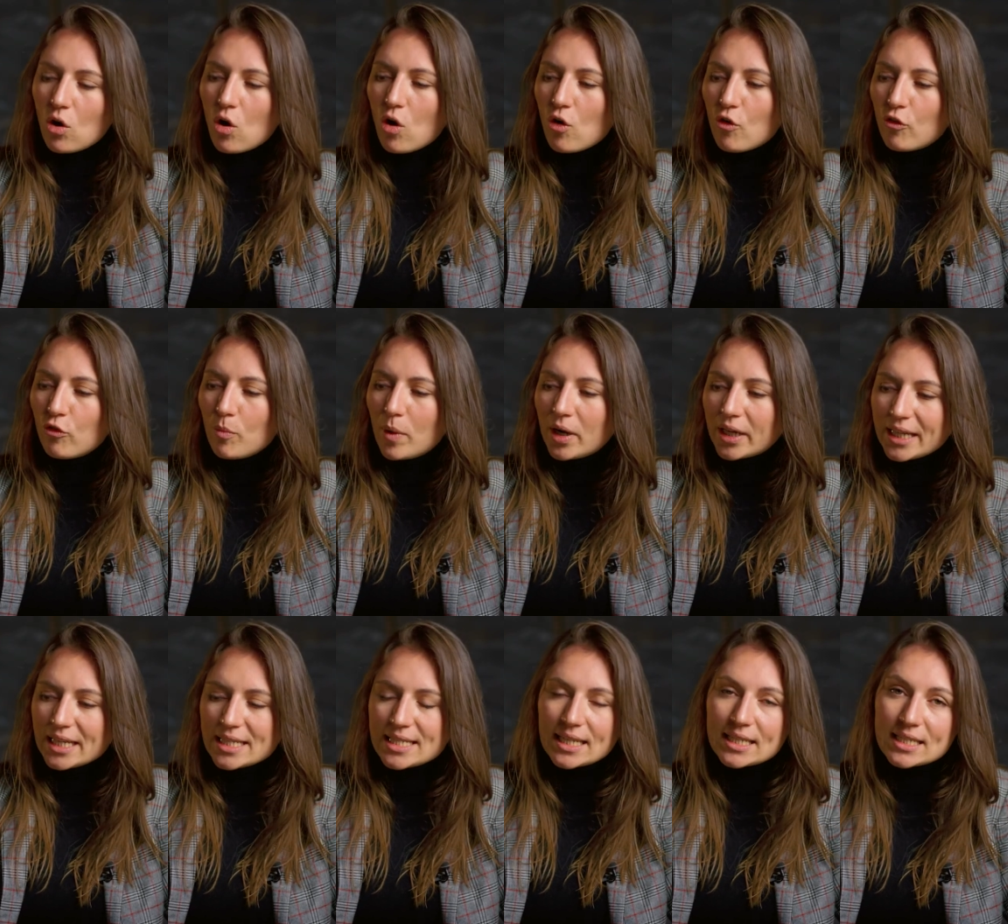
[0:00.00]
of
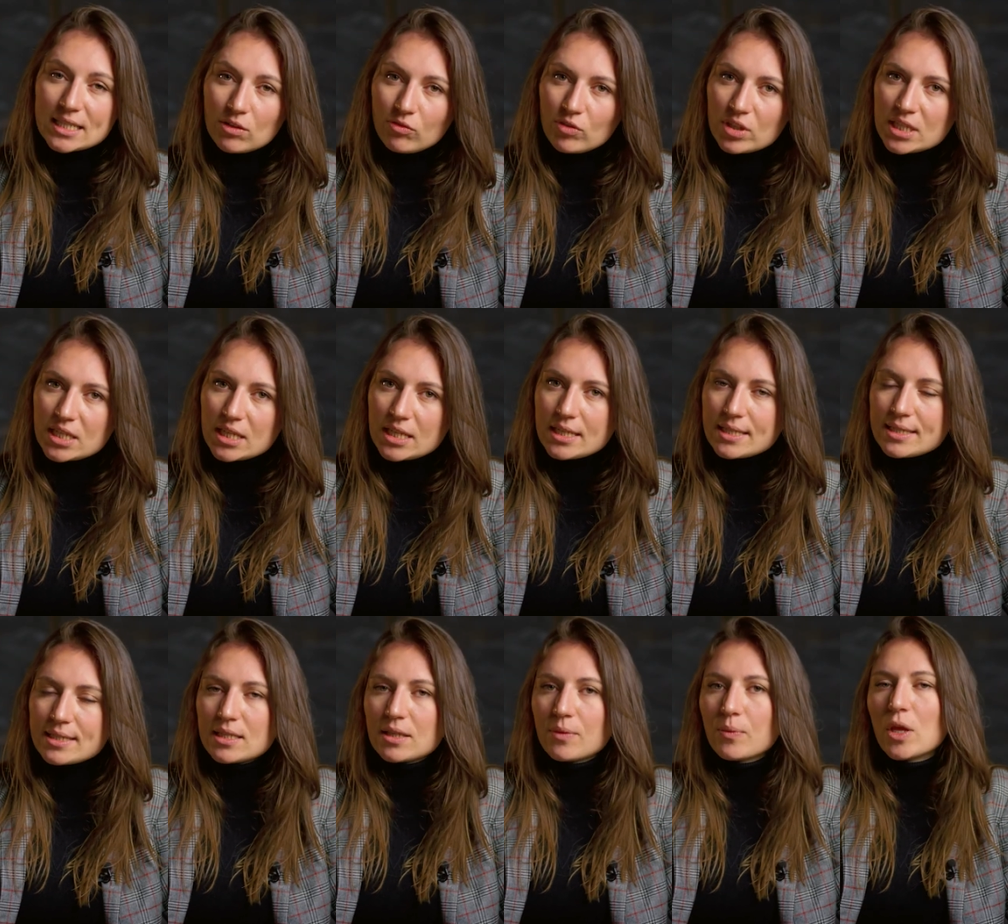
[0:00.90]
market
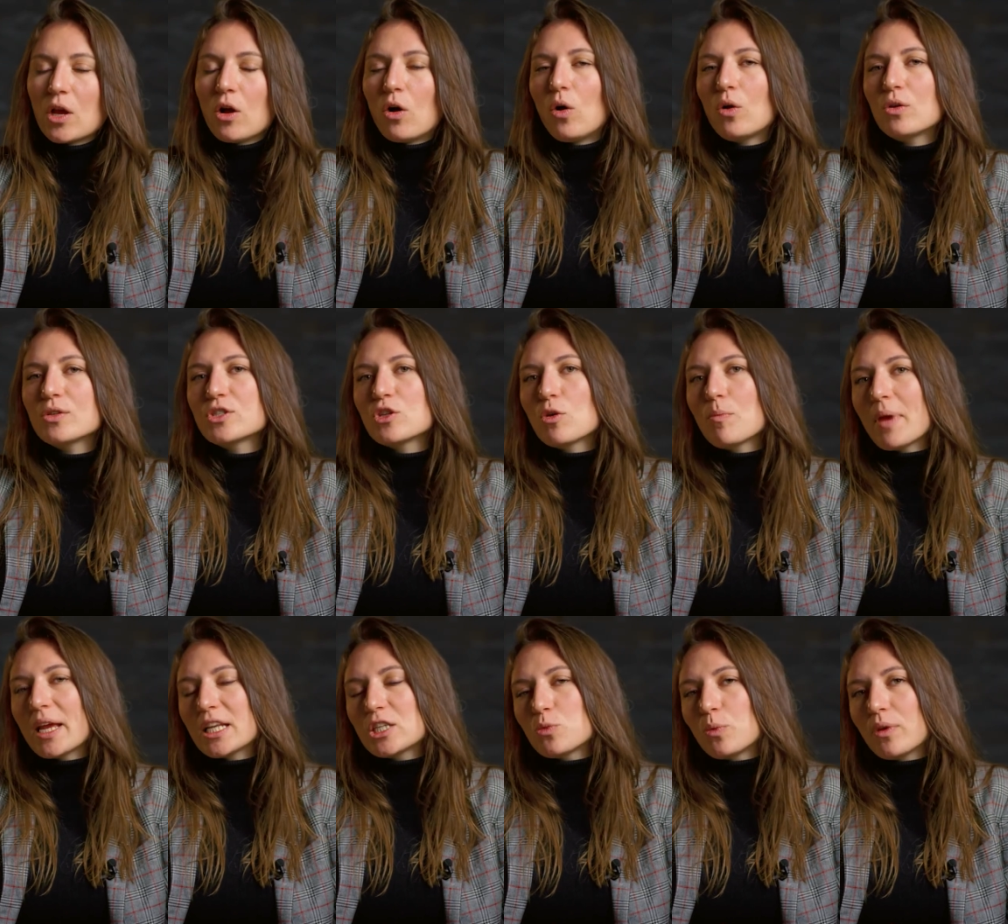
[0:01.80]
activities also
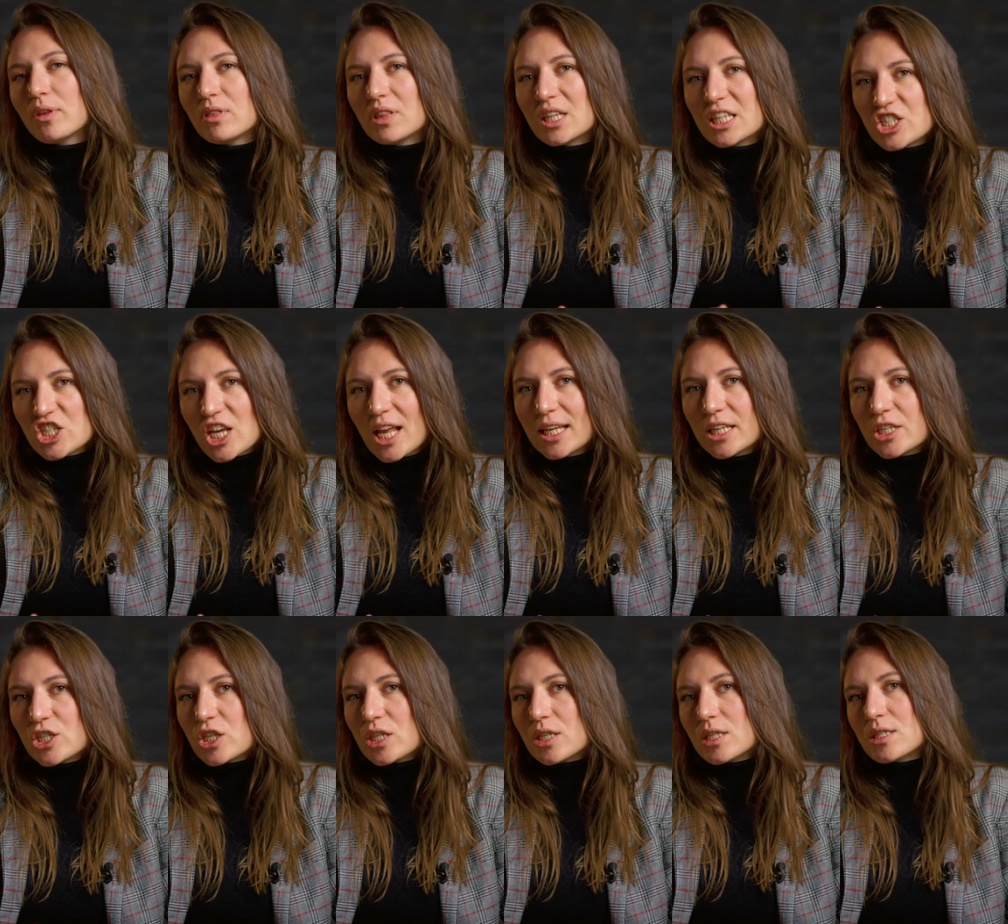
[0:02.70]
met with the
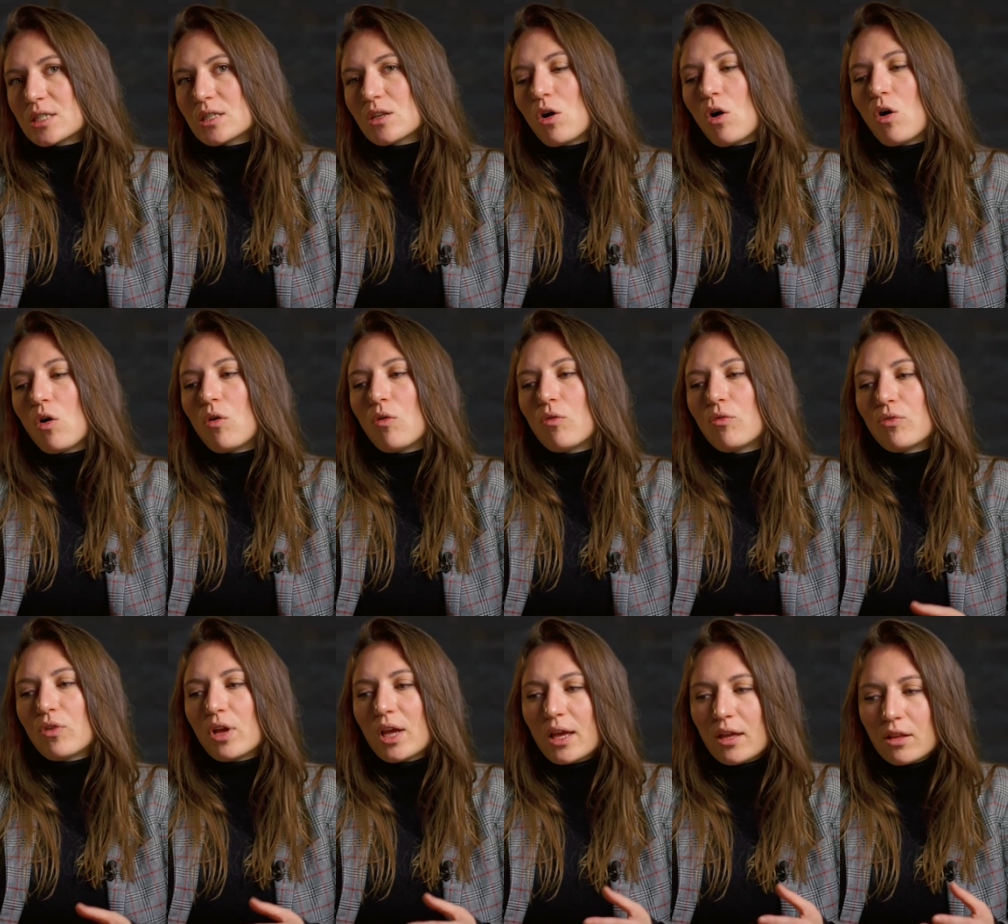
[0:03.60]
challenges of
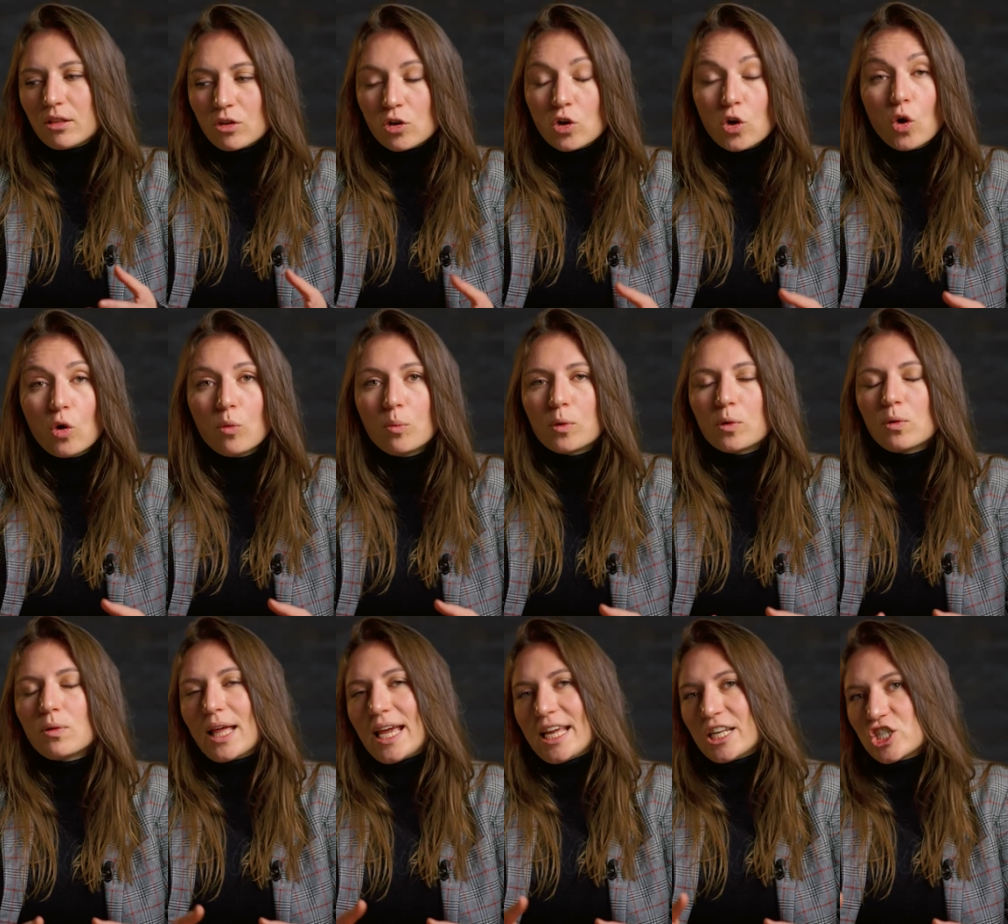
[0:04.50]
the
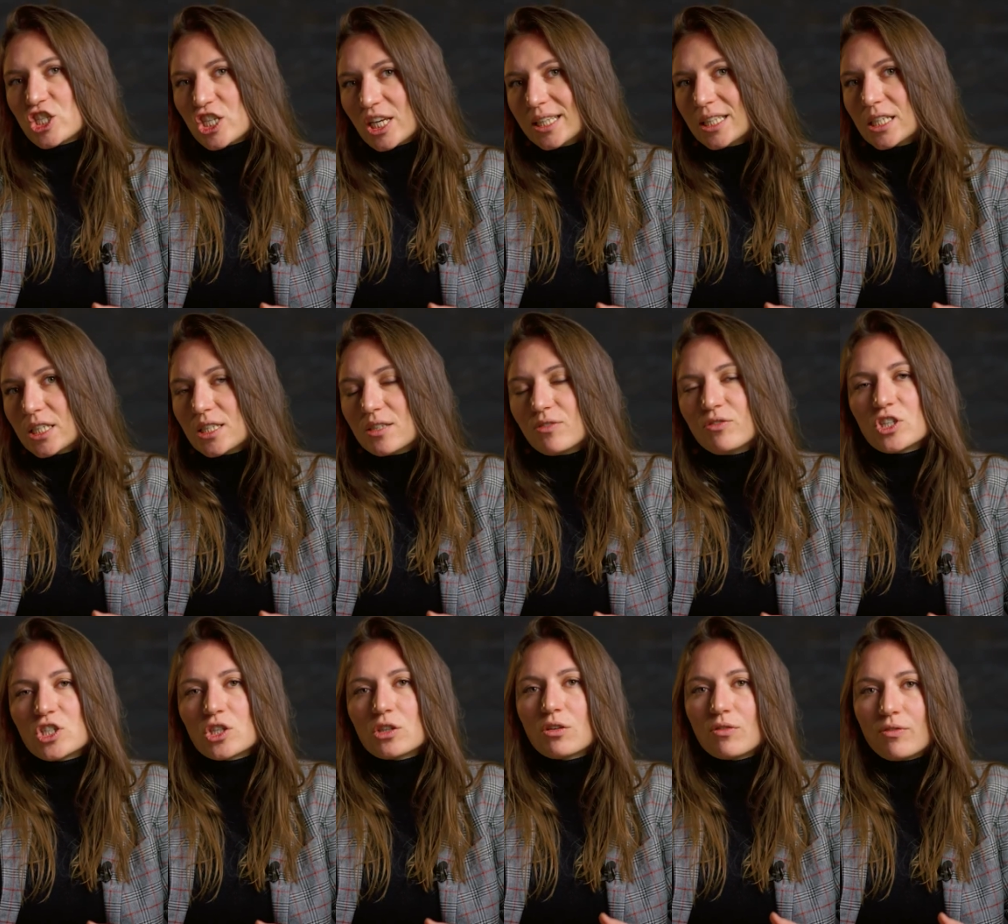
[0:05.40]
global and gender
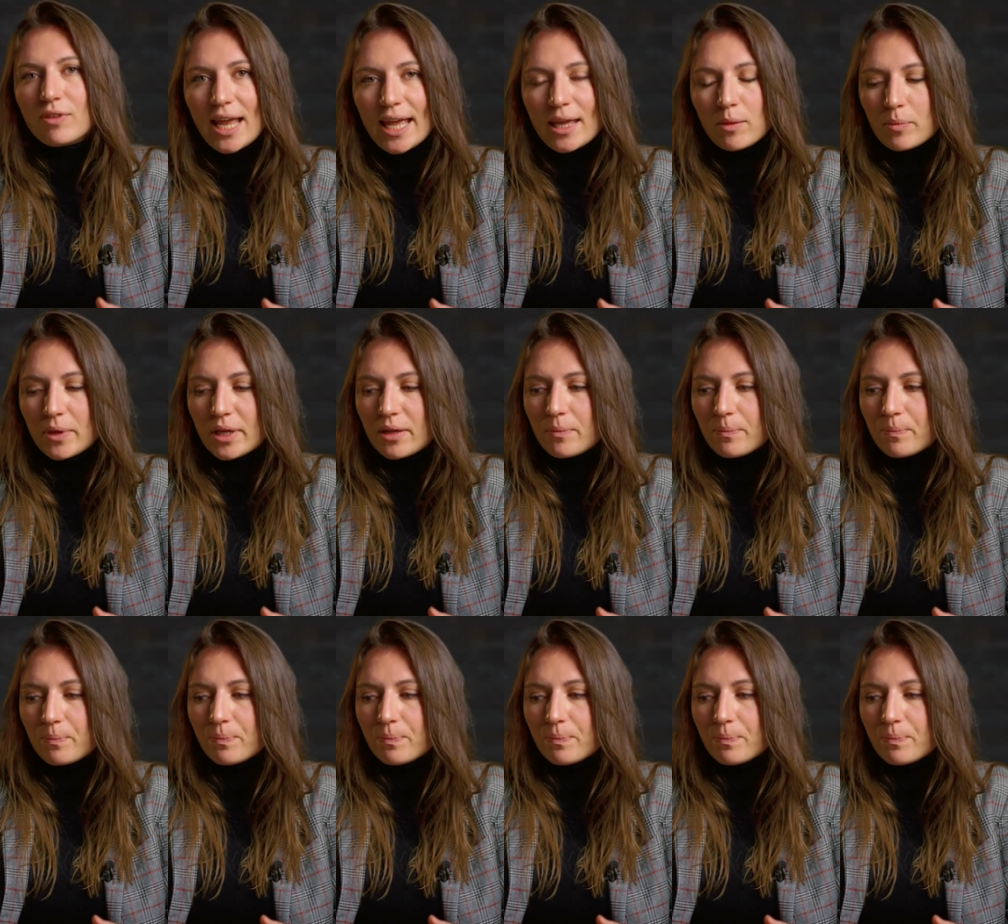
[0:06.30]
division of labor.